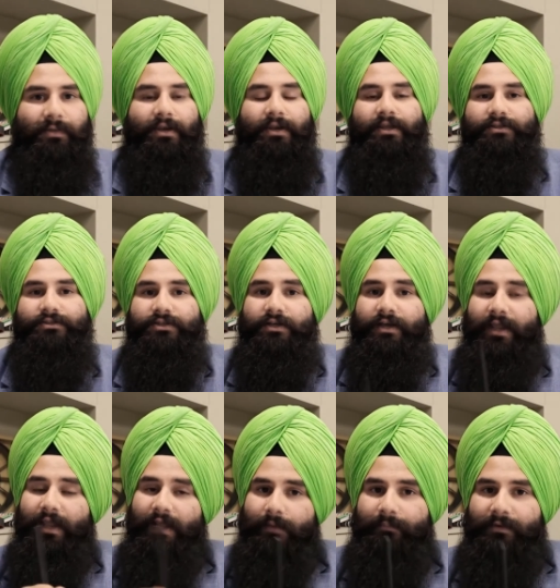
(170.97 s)
manager
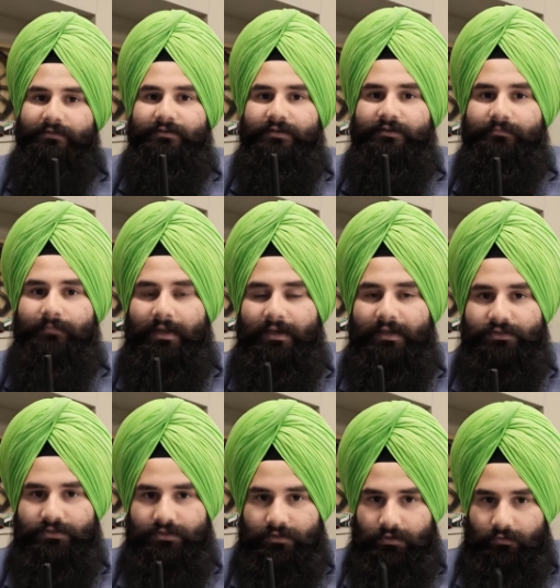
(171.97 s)
ek business
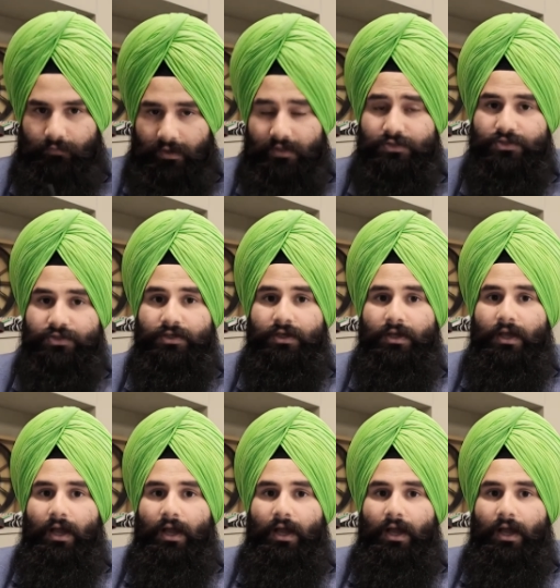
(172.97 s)
manager de vich